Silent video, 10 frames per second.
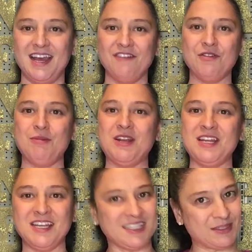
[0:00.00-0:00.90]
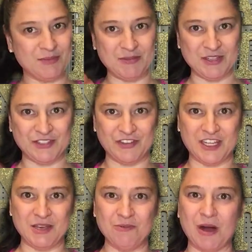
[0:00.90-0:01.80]
Hey everybody, it's me, Miss
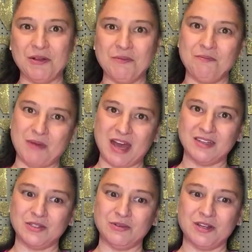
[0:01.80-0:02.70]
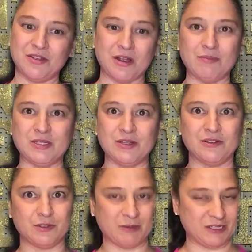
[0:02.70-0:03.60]
Viki. Welcome back to another episode
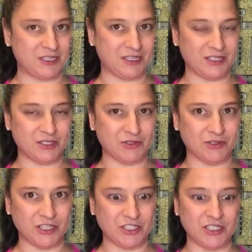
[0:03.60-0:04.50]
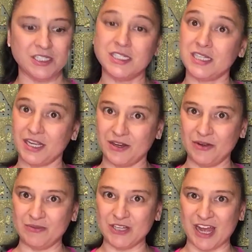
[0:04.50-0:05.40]
of Spontaneous Creations Stay at
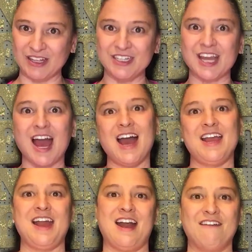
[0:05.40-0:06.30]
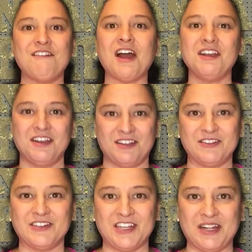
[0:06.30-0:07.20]
Home Challenge. I have
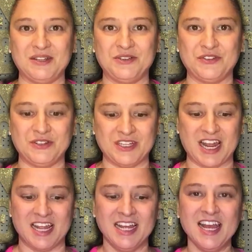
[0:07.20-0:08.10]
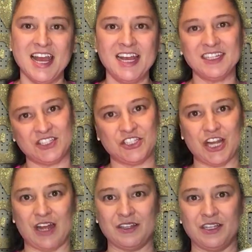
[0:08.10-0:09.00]
another challenge for you today. It's
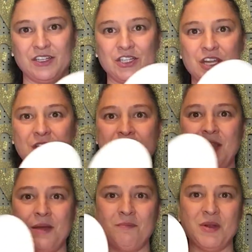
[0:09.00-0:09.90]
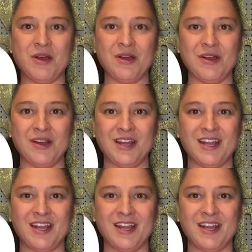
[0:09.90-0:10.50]
challenge number